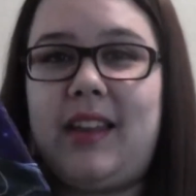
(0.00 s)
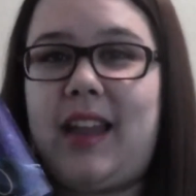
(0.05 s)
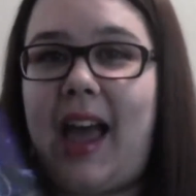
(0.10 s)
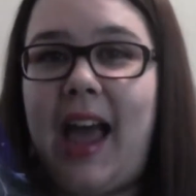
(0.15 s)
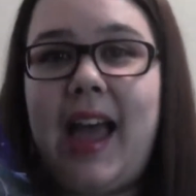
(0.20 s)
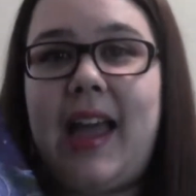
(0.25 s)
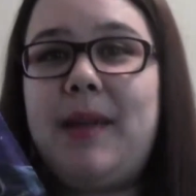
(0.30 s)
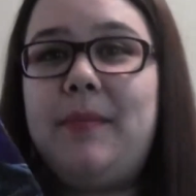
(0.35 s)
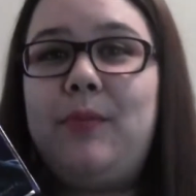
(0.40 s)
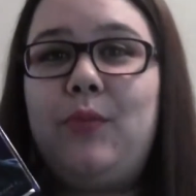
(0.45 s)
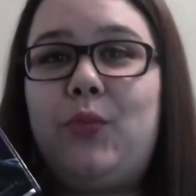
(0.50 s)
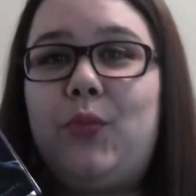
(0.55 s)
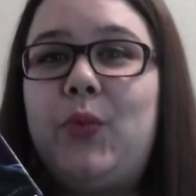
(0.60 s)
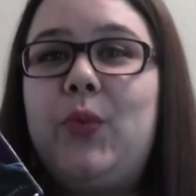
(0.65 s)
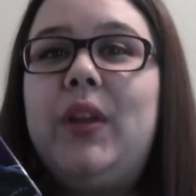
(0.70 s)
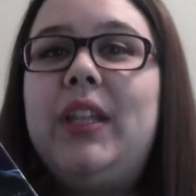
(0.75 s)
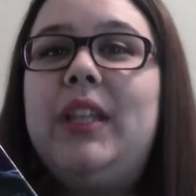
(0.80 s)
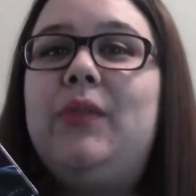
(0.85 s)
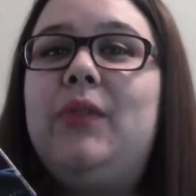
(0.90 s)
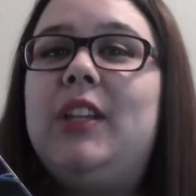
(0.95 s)
I'm
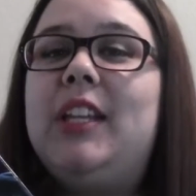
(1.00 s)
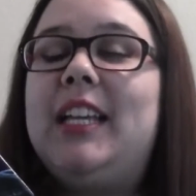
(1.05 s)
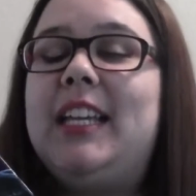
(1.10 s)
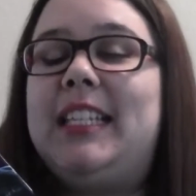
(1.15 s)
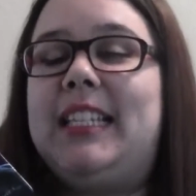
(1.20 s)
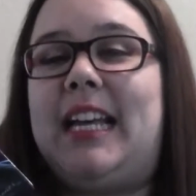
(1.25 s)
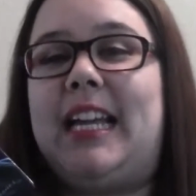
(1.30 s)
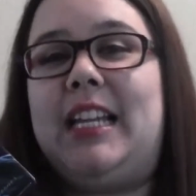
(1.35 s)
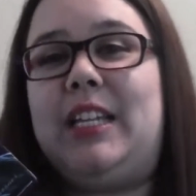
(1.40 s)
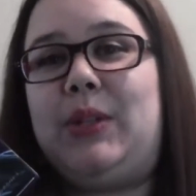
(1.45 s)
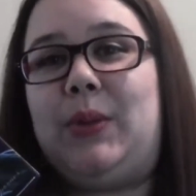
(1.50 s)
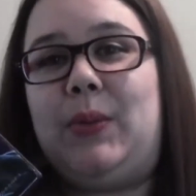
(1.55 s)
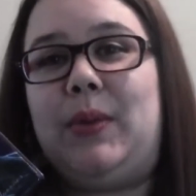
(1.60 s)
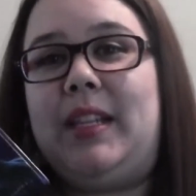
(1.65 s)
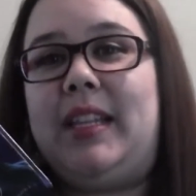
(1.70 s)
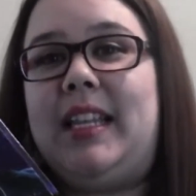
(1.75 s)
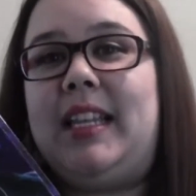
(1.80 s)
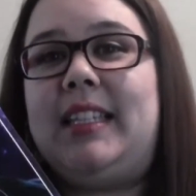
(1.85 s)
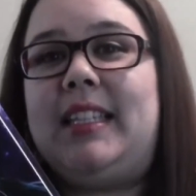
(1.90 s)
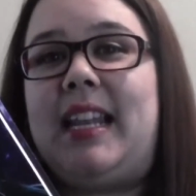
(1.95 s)
really, really excited to
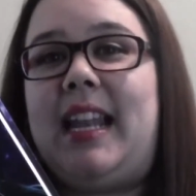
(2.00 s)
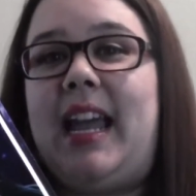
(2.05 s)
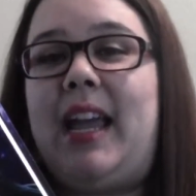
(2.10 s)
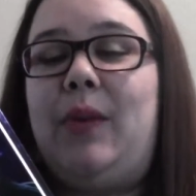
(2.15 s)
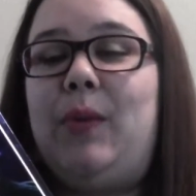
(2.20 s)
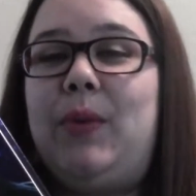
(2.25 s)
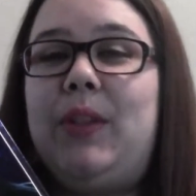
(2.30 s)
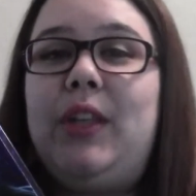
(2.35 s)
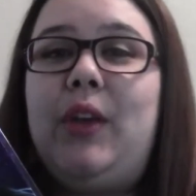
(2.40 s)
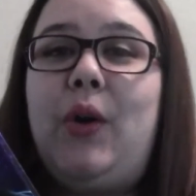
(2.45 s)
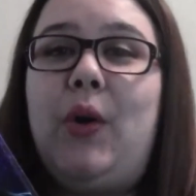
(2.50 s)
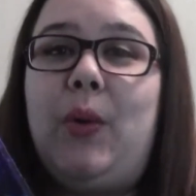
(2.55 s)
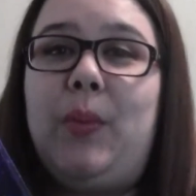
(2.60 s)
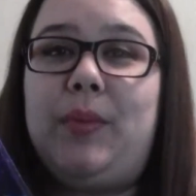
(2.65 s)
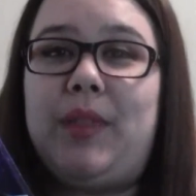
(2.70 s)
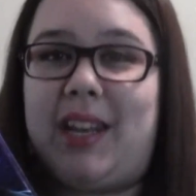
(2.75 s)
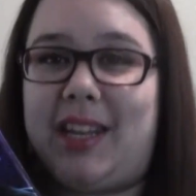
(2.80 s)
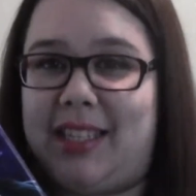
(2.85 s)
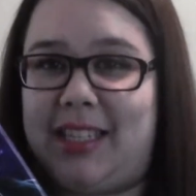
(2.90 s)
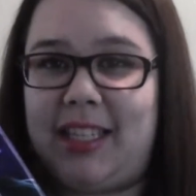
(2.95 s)
read this, and I really hope
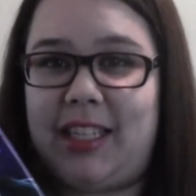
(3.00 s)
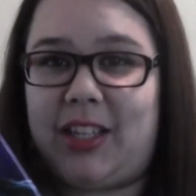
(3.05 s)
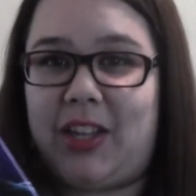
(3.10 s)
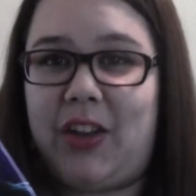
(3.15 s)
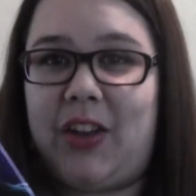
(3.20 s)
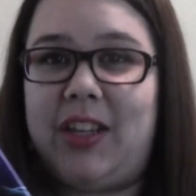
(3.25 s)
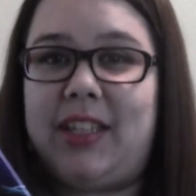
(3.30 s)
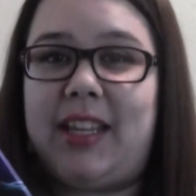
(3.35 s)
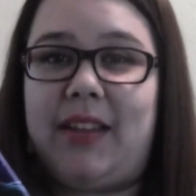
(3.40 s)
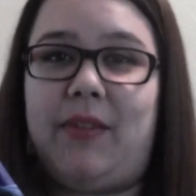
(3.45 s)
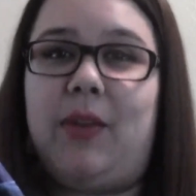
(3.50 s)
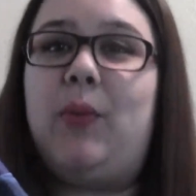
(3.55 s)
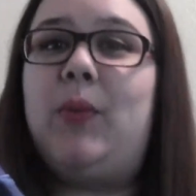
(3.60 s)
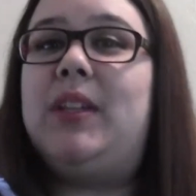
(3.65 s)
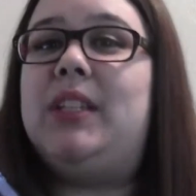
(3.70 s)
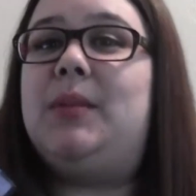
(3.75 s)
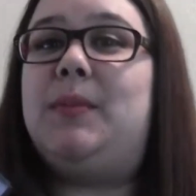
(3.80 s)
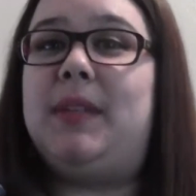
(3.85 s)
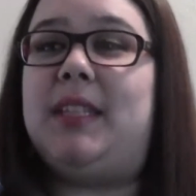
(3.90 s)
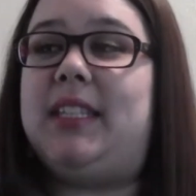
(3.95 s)
that it's as good as
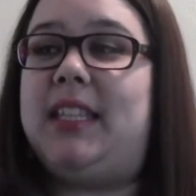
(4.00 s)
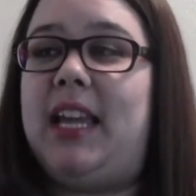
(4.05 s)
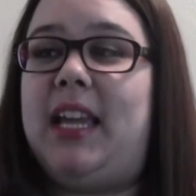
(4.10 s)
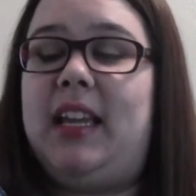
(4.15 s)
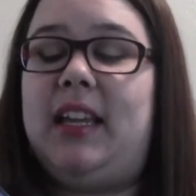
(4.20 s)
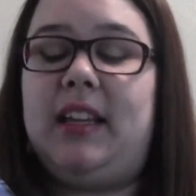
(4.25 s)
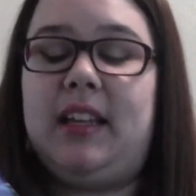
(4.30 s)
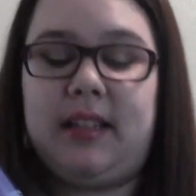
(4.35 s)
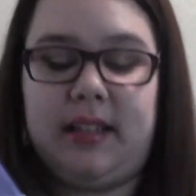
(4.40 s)
everyone's been saying.